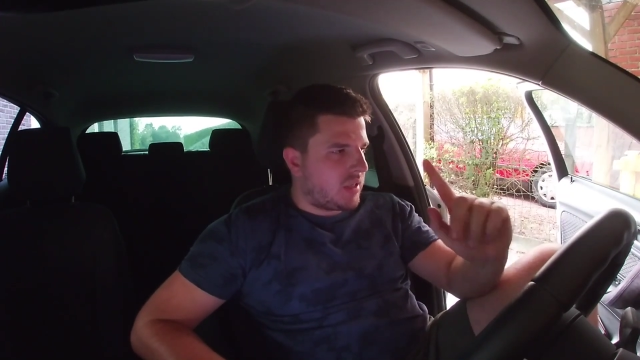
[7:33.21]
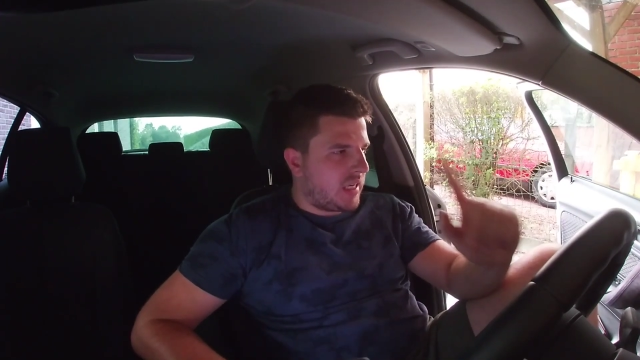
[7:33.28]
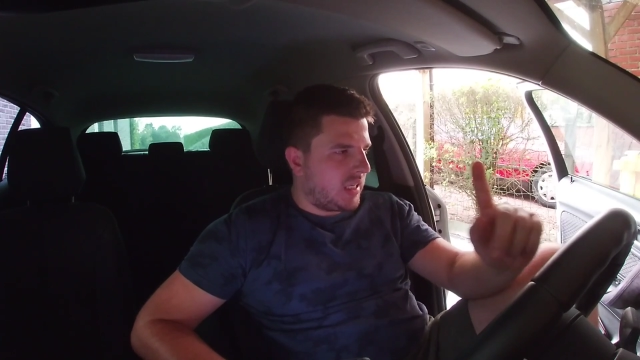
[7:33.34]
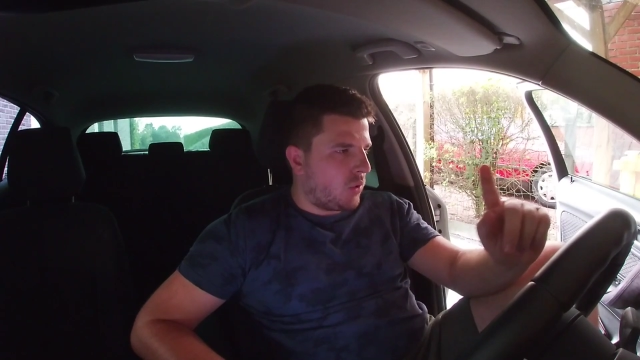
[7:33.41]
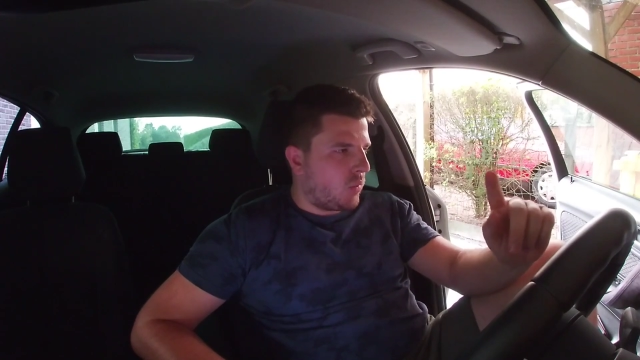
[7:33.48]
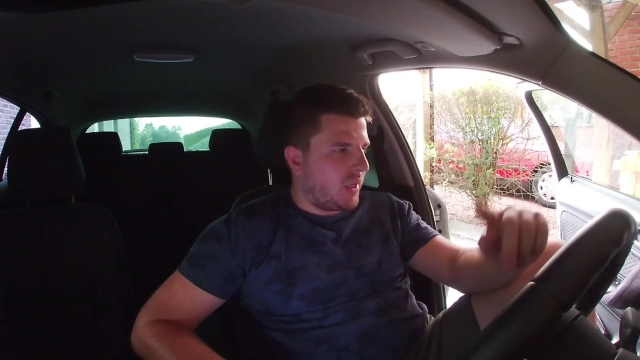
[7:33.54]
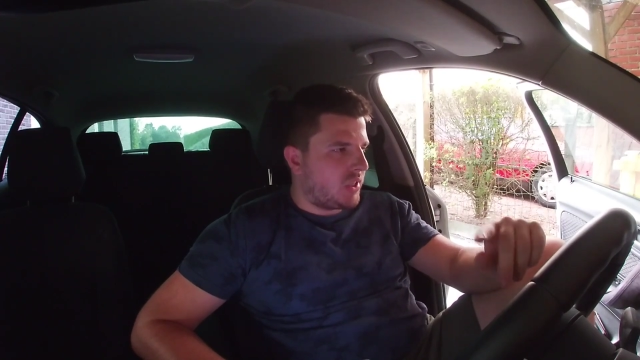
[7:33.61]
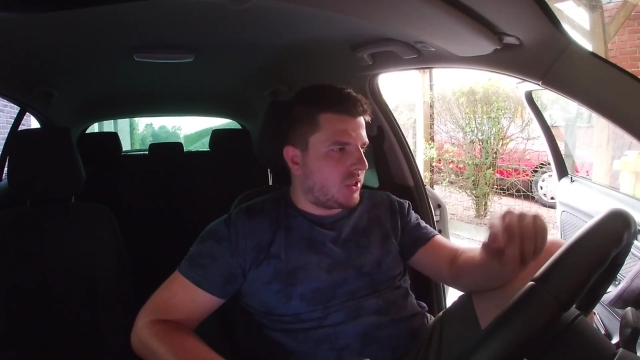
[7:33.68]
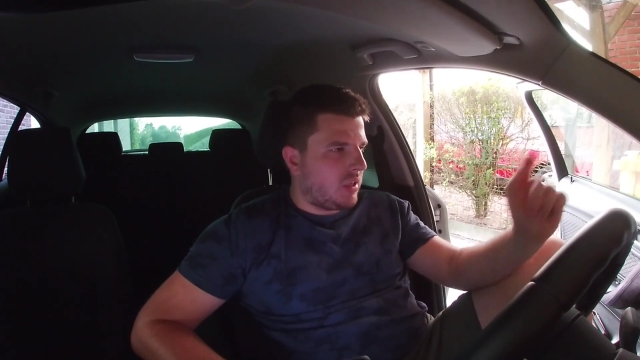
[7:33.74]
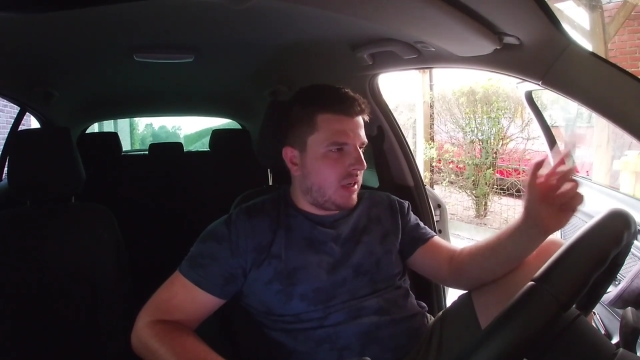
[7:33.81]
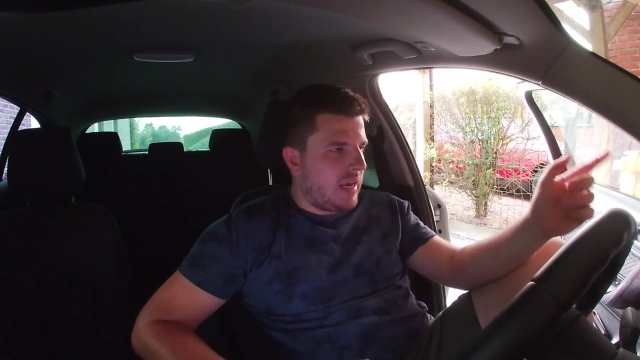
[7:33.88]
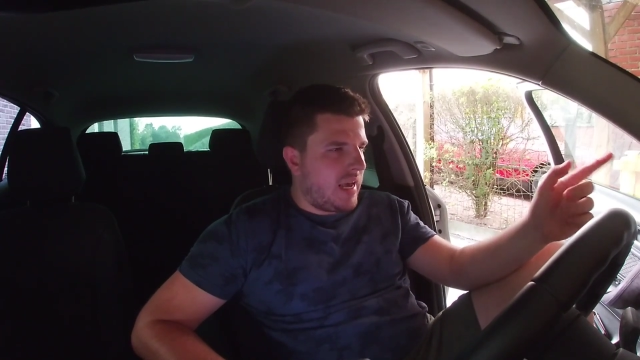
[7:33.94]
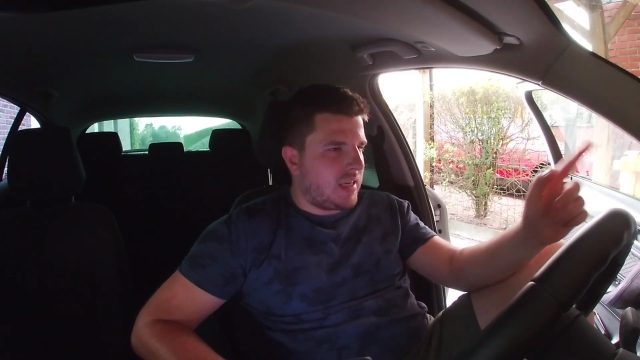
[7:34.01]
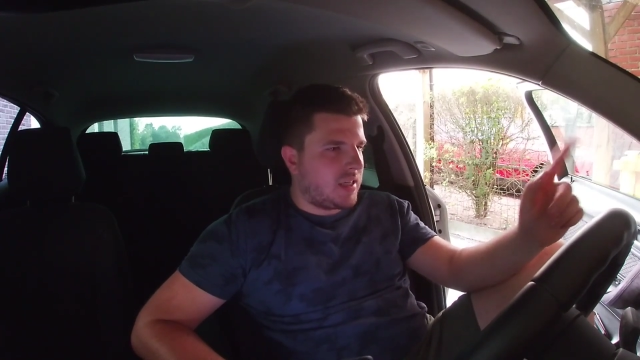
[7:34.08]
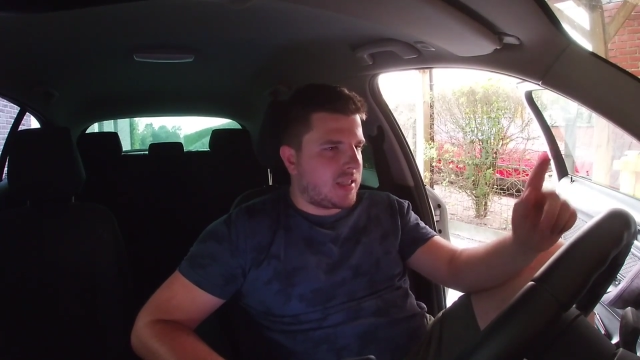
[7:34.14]
that question
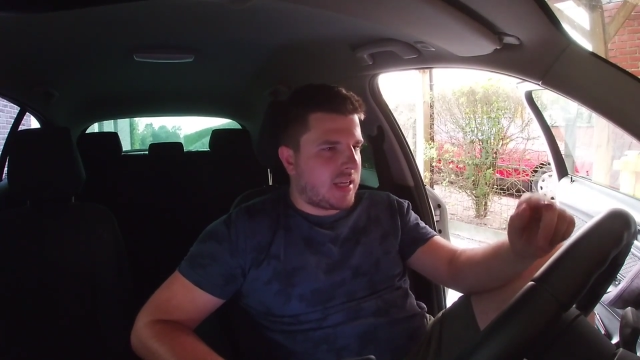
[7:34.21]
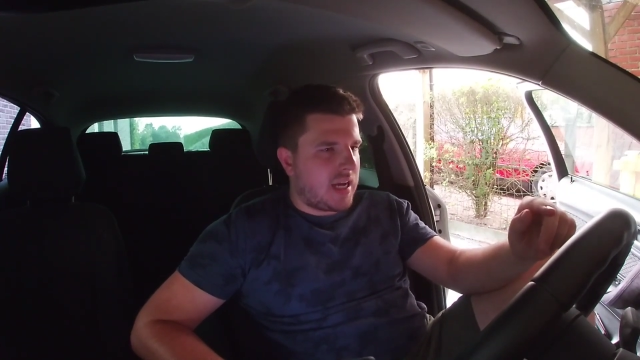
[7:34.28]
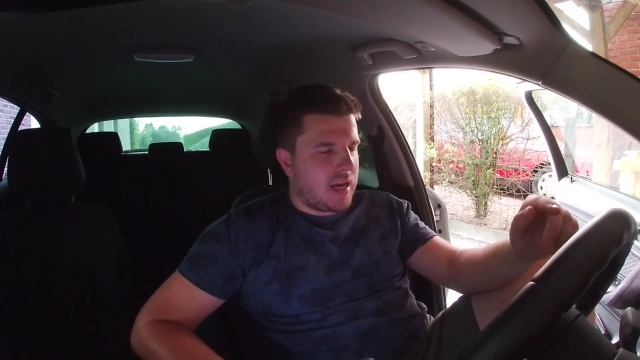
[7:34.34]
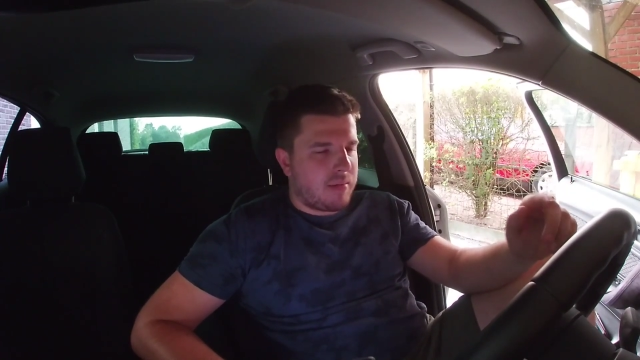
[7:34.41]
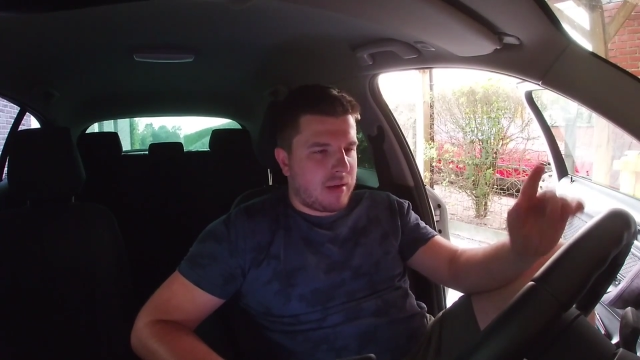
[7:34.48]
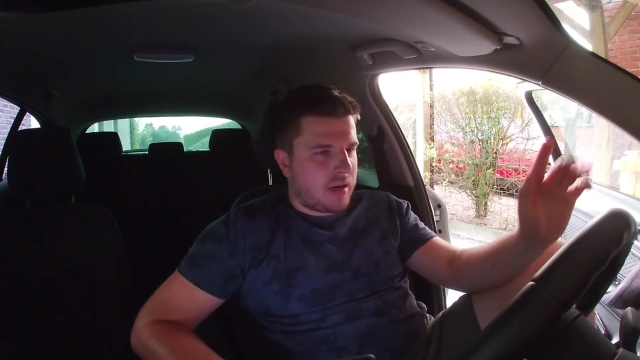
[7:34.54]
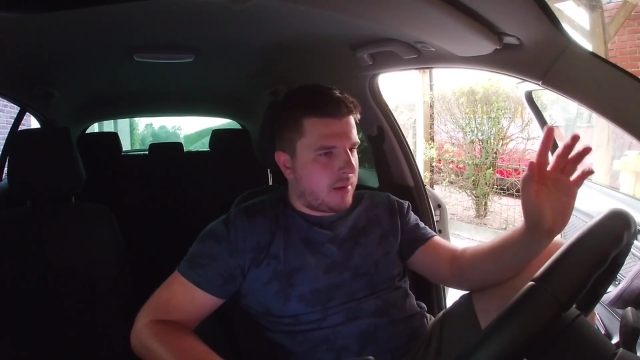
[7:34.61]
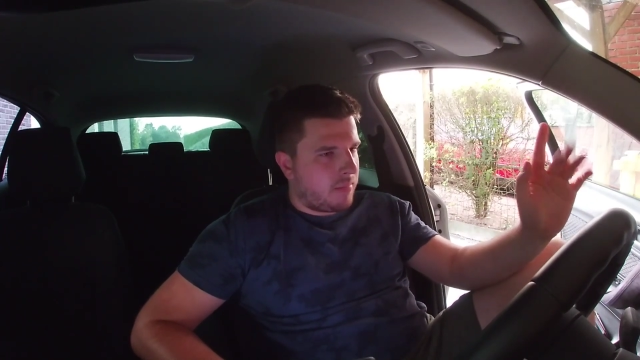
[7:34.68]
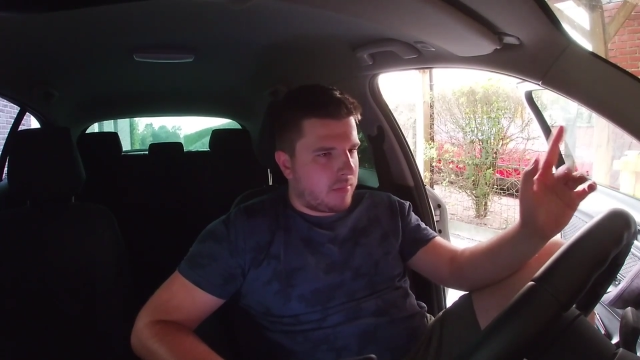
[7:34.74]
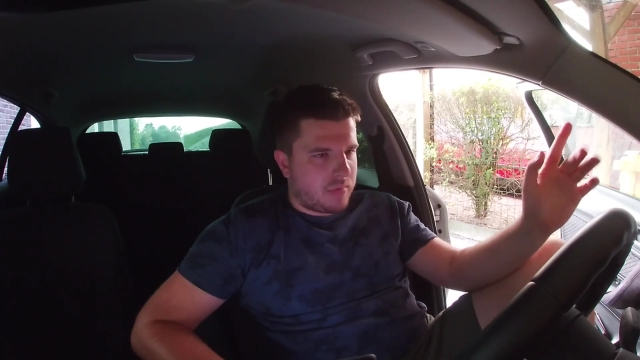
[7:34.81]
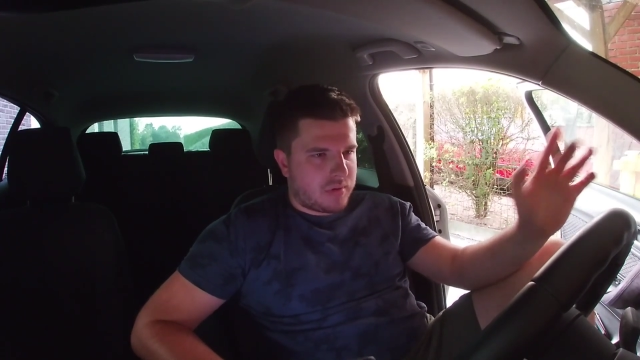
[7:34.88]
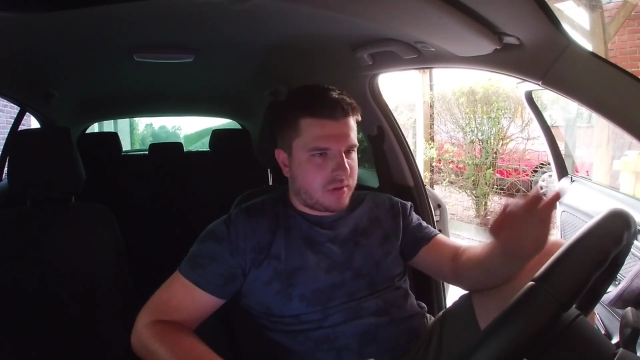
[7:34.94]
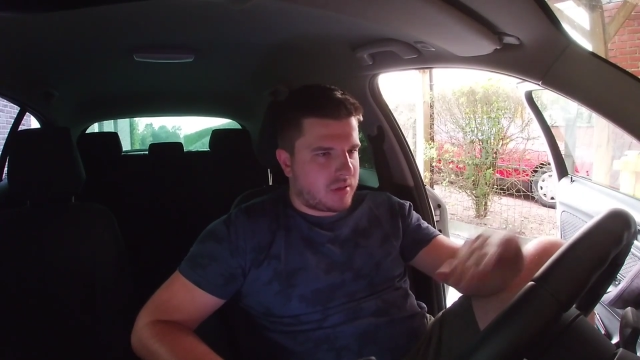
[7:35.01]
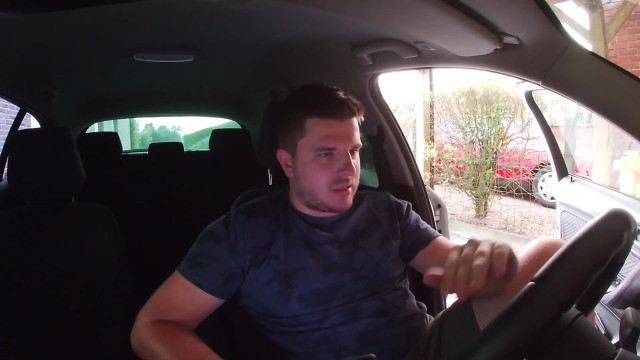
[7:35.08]
last time, and I'm,